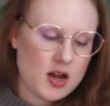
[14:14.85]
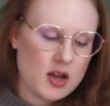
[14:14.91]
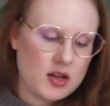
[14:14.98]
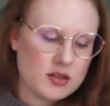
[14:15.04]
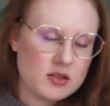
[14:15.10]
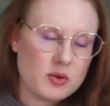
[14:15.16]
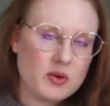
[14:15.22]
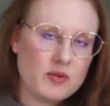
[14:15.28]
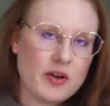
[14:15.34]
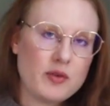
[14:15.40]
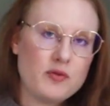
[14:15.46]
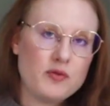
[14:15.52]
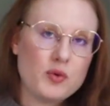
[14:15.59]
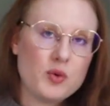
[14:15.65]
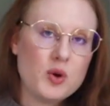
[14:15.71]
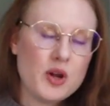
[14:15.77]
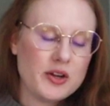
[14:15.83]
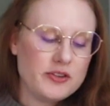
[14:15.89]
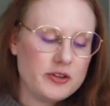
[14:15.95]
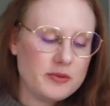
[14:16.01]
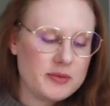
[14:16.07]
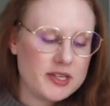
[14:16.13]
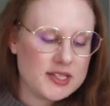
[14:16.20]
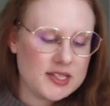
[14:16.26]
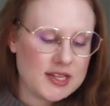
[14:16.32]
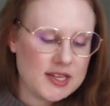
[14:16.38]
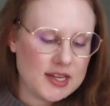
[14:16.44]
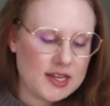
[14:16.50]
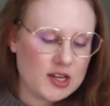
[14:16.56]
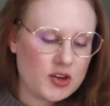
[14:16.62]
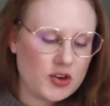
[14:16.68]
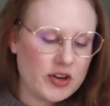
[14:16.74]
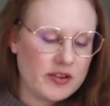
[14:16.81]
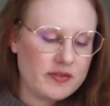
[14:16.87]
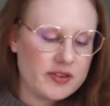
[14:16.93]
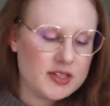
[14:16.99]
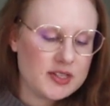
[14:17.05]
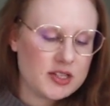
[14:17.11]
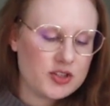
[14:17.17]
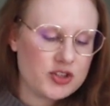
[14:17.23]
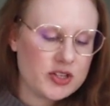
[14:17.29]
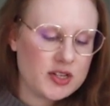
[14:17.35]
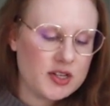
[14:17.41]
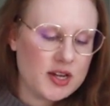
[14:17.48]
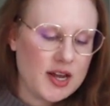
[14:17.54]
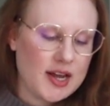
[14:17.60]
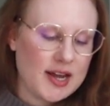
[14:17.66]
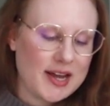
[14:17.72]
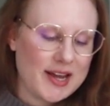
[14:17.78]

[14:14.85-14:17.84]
So around 400 BCE, Greek physician,